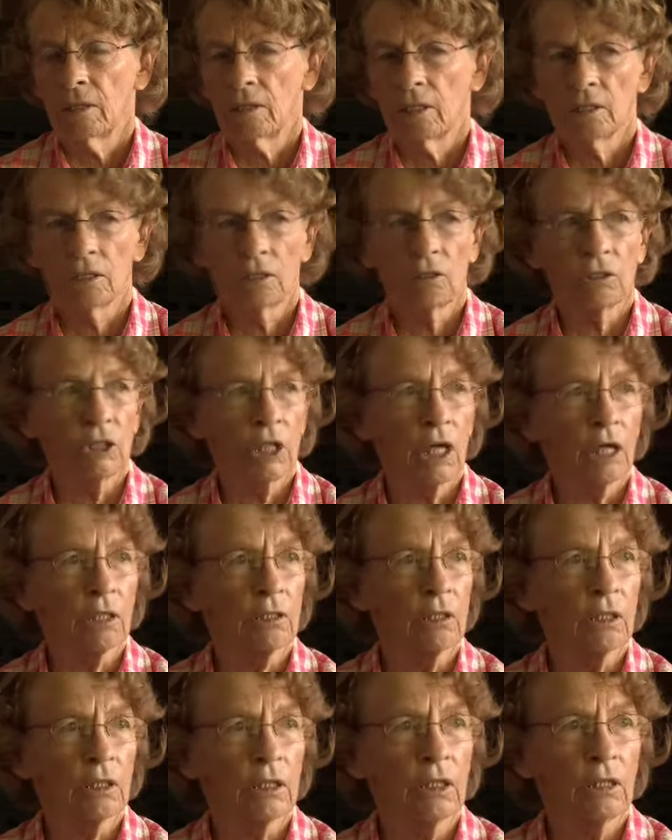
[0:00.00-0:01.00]
And so Jack
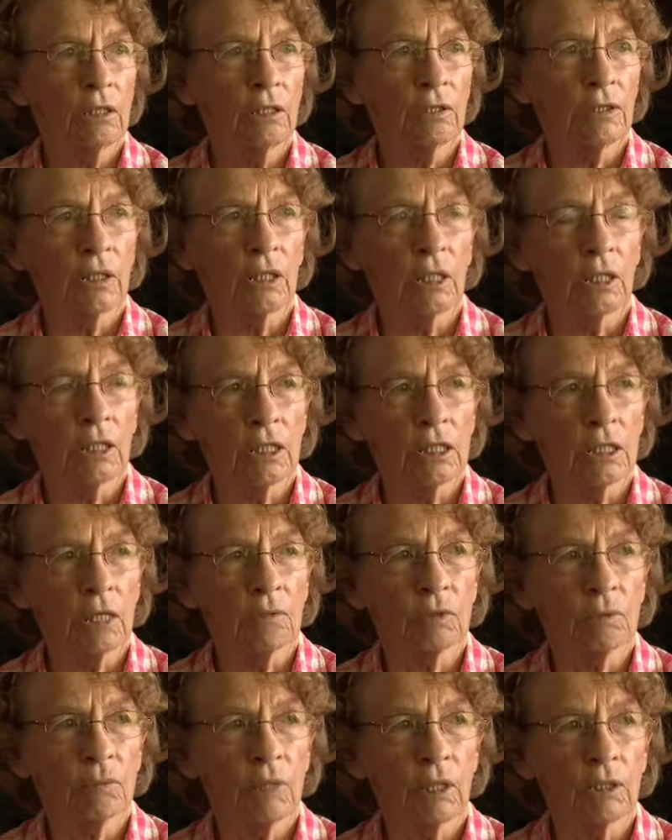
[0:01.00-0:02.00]
got killed, and I guess
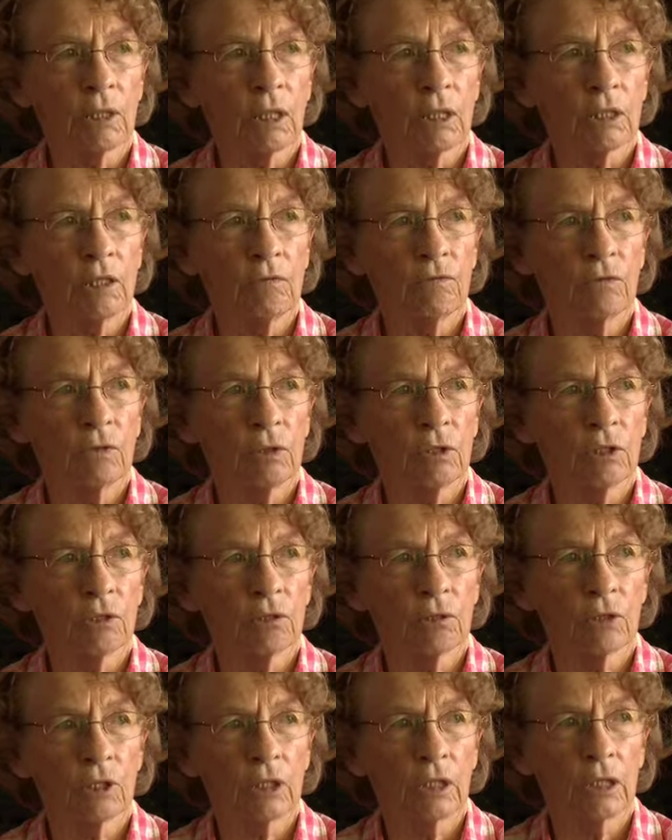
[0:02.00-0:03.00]
that was about
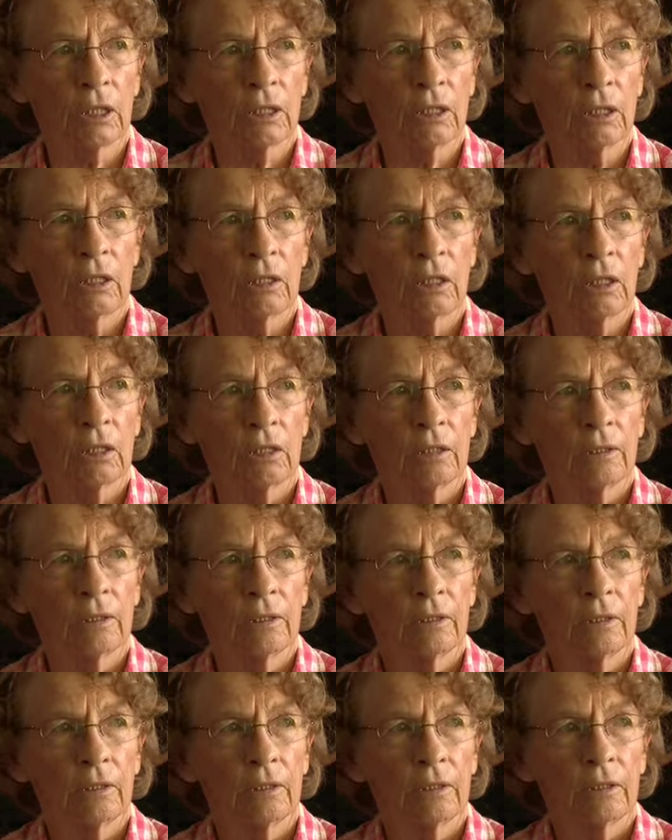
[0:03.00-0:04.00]
1943. I
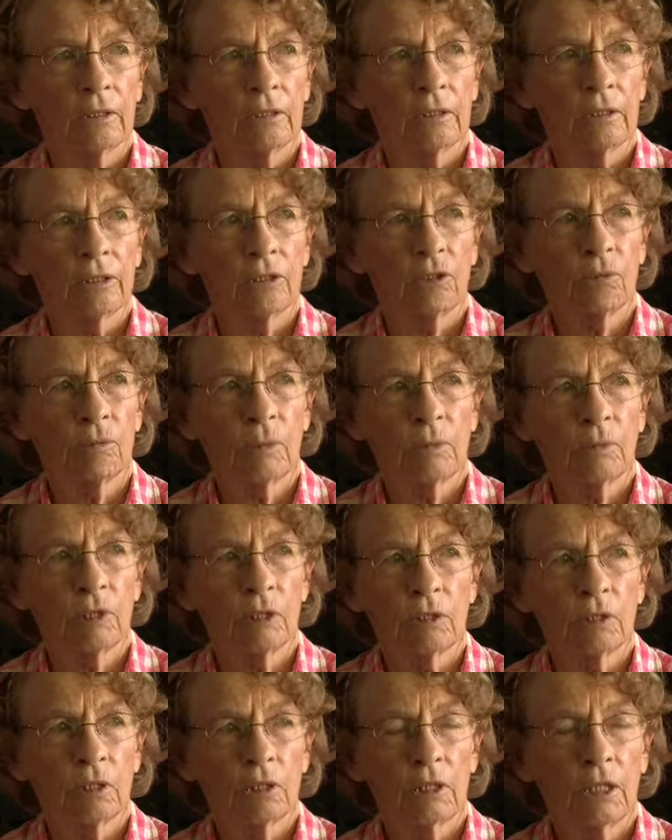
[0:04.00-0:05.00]
don't
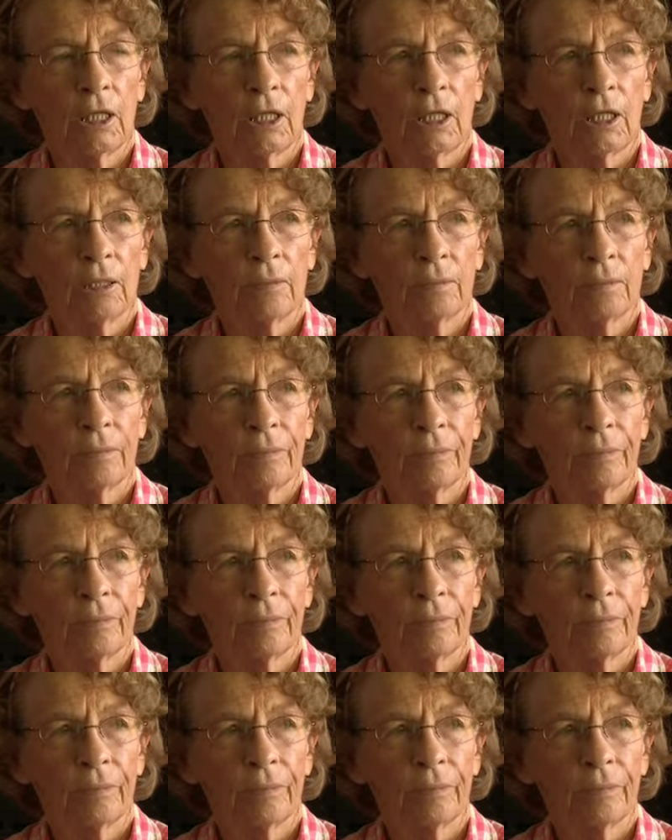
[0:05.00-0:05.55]
remember the date.